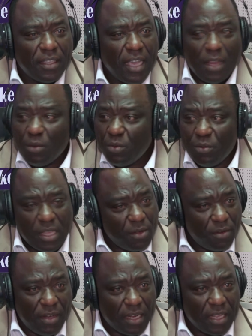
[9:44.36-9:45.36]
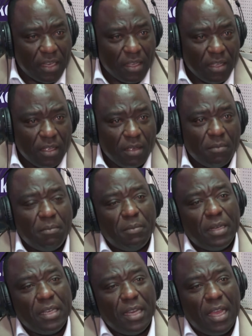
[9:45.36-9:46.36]
I don't know whether you've heard that.
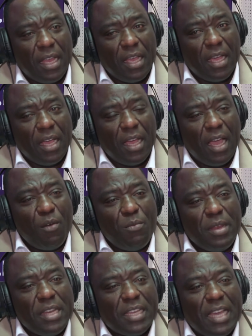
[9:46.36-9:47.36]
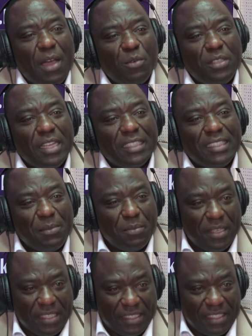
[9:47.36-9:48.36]
But how many county
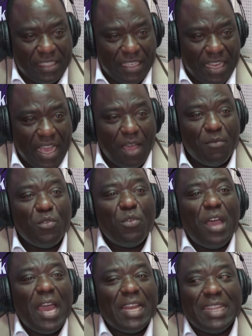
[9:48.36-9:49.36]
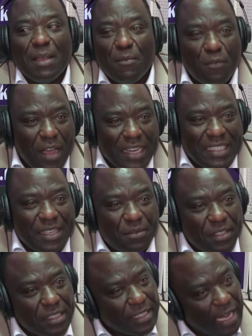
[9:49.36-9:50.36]
assemblies have you had them fighting
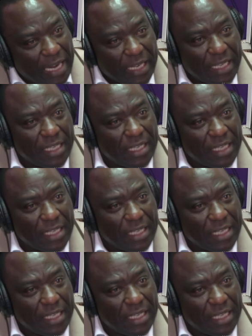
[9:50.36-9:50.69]
physically?